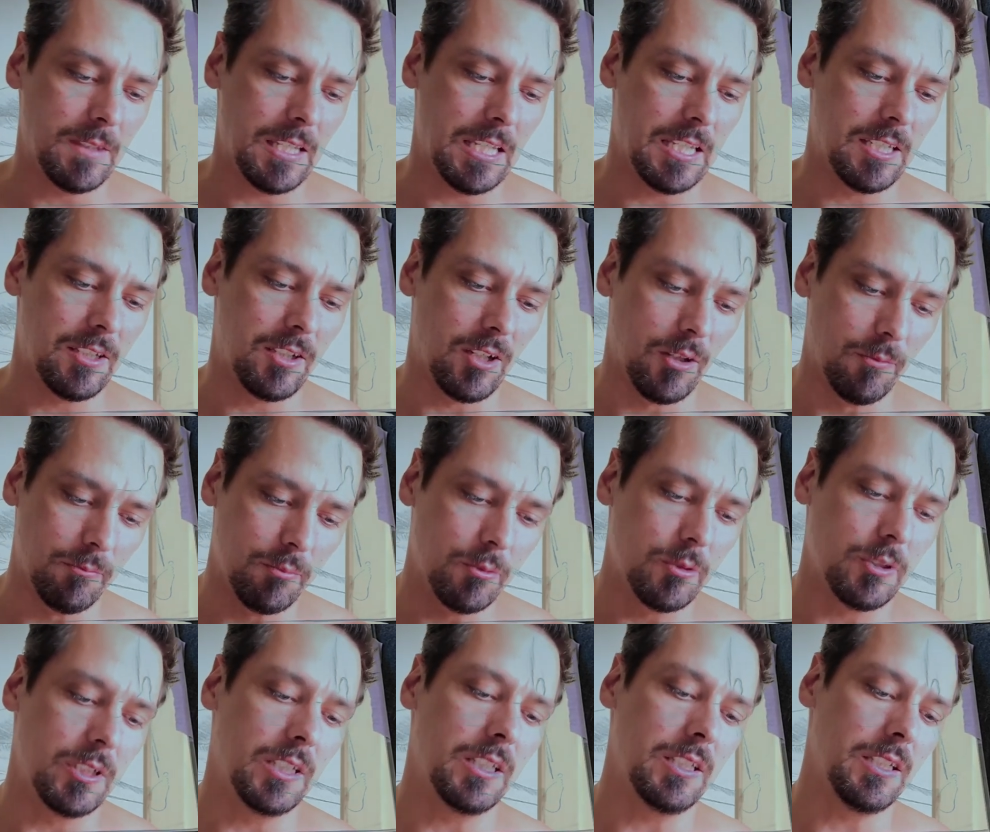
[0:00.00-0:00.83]
is
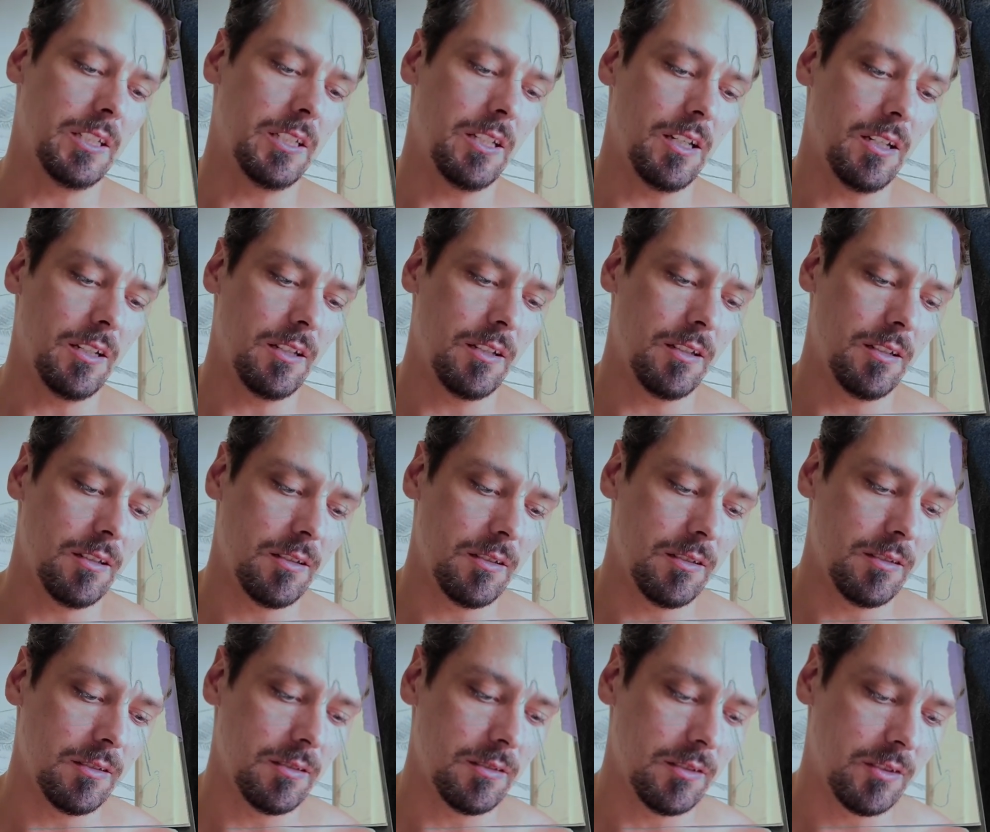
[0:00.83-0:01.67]
completely
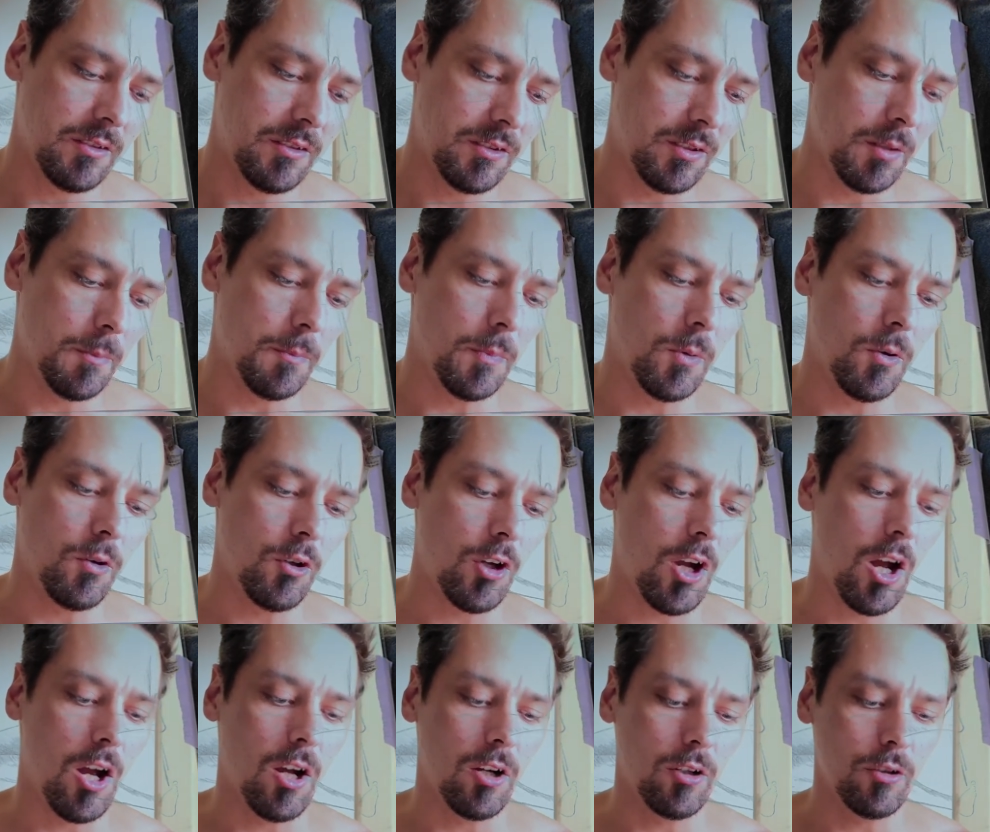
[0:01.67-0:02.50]
simple,
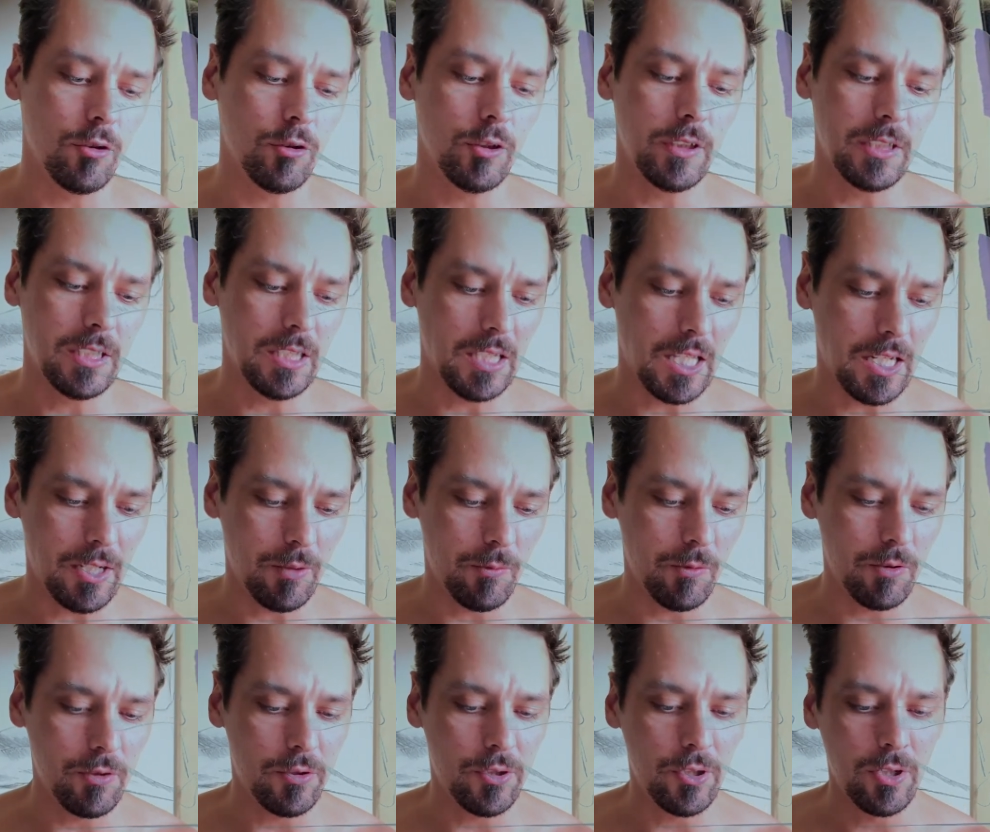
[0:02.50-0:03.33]
concrete
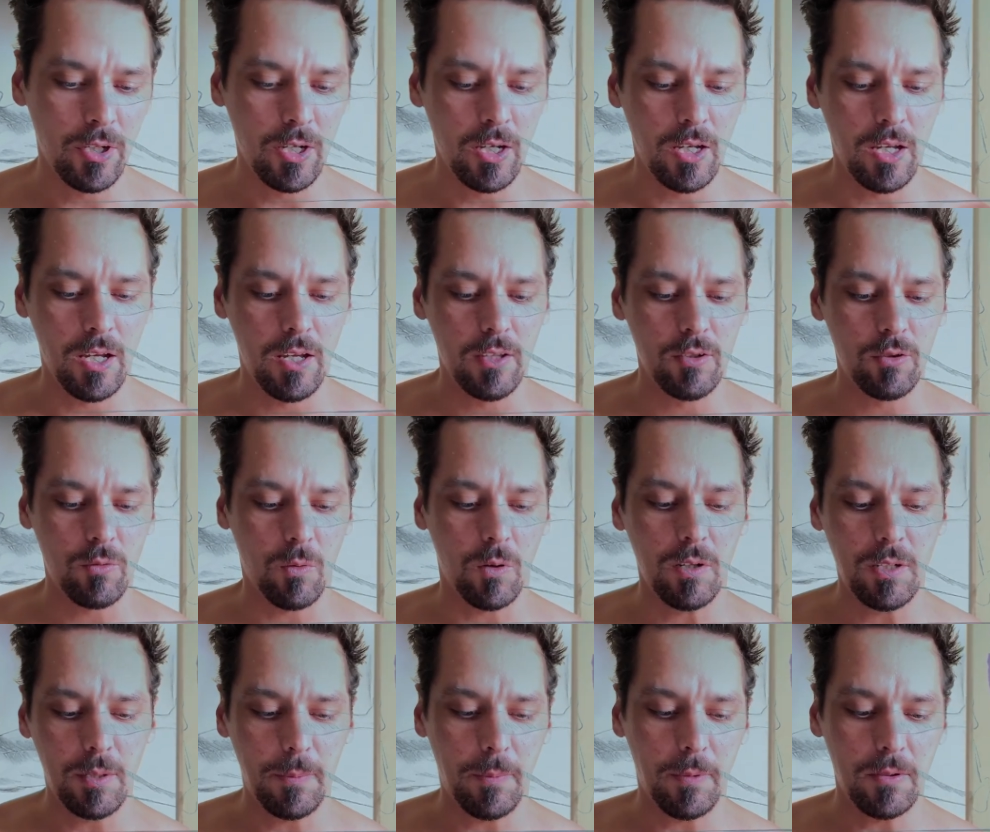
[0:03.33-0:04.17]
language.
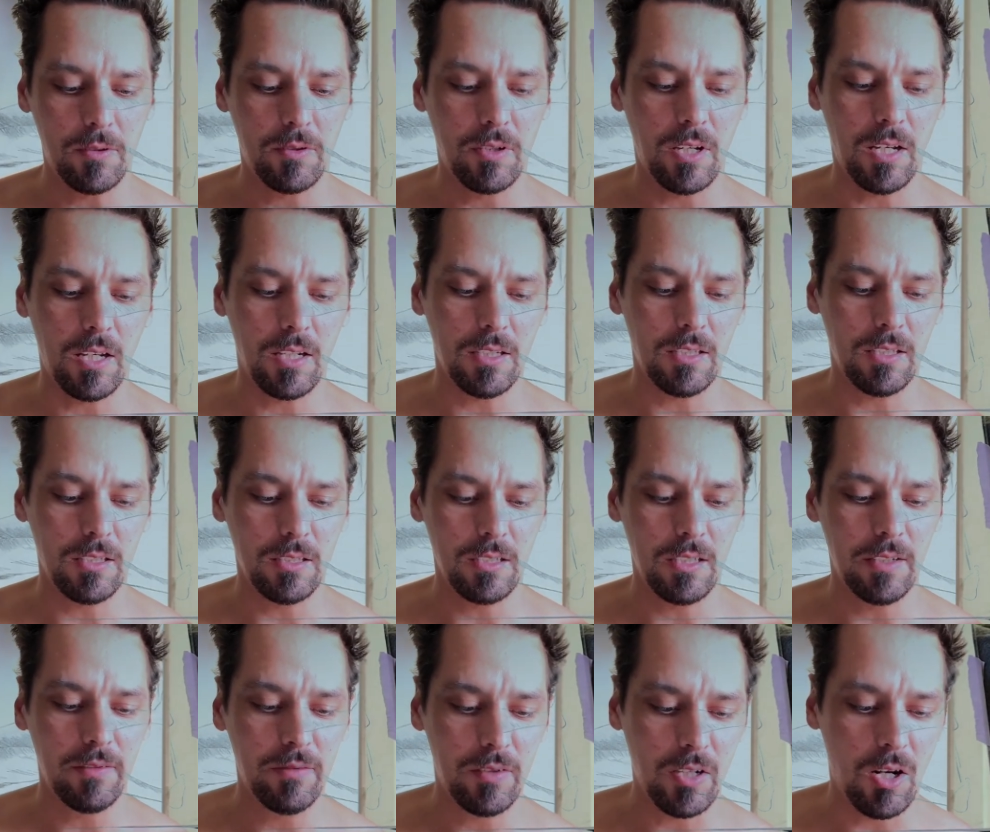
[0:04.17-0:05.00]
20%
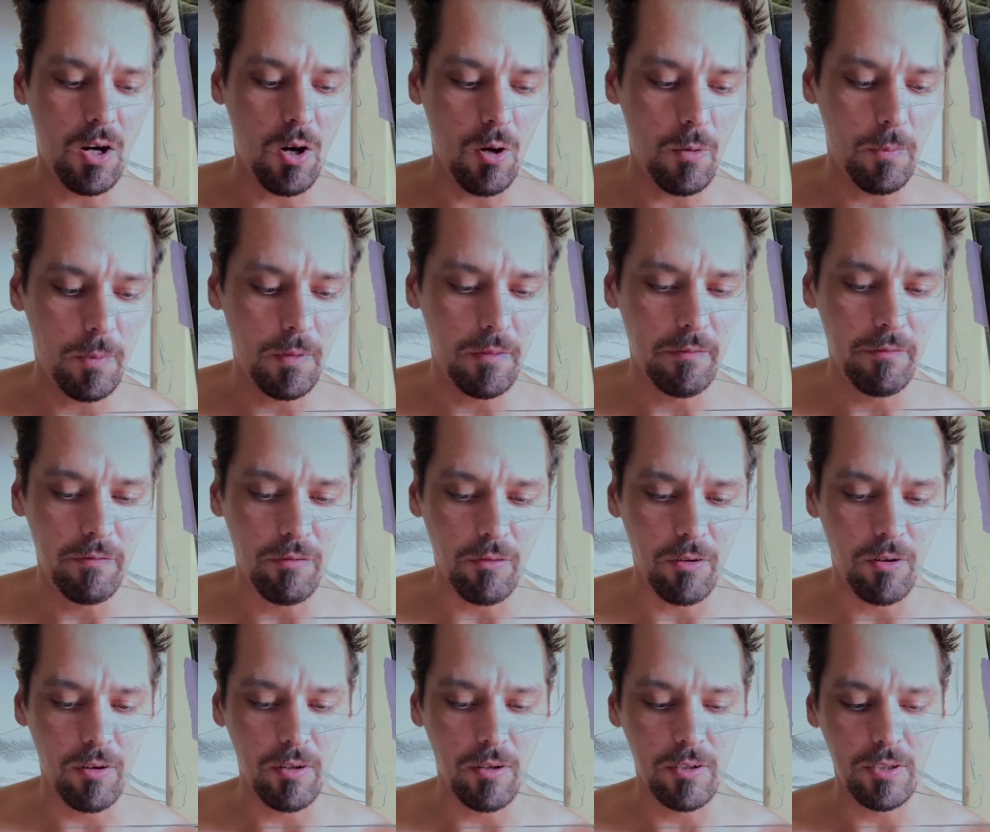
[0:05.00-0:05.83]
leaves it open
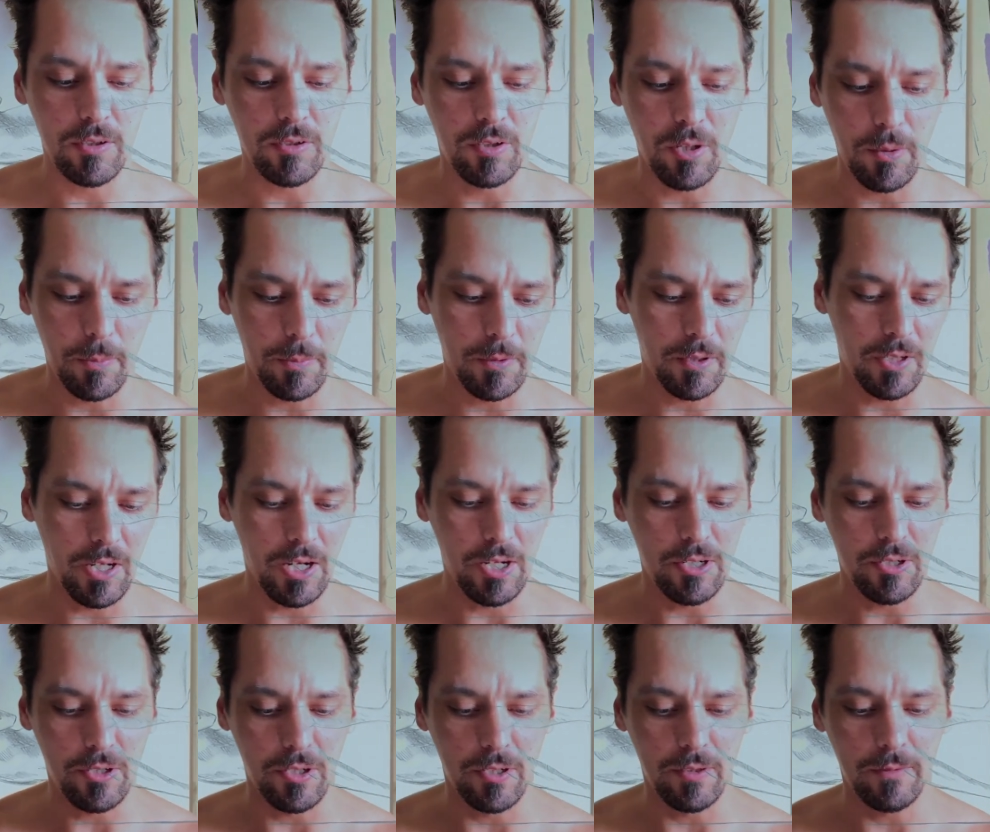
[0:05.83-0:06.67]
for an
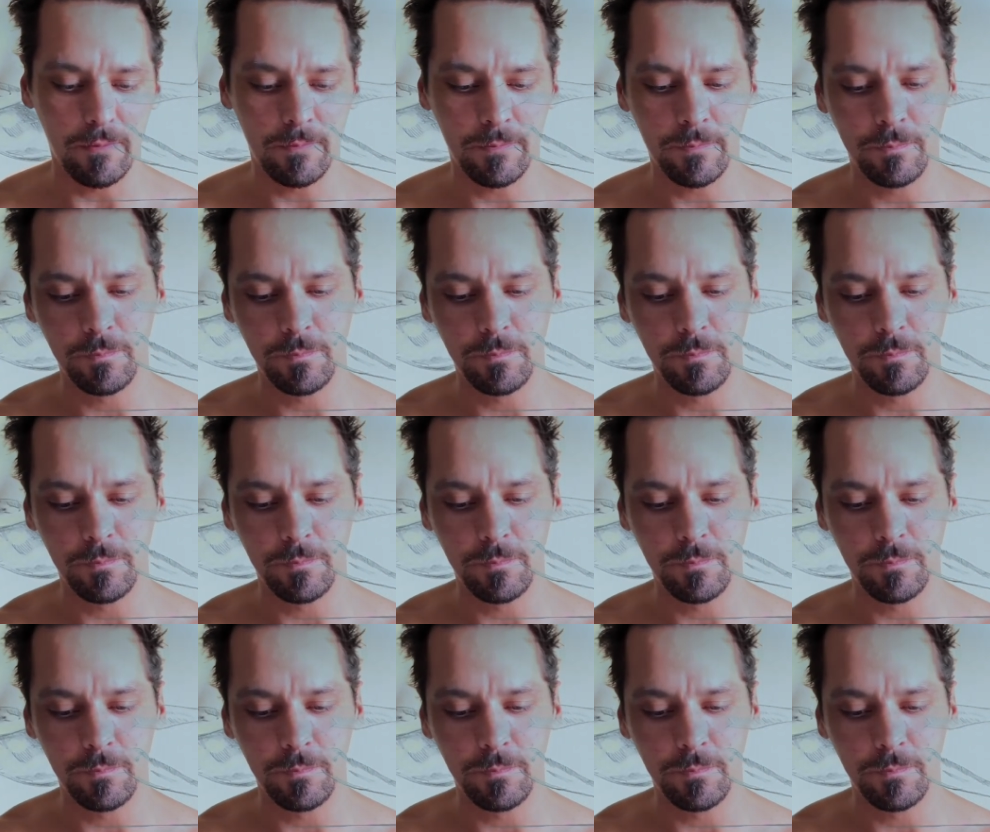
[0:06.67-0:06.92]
interpretation.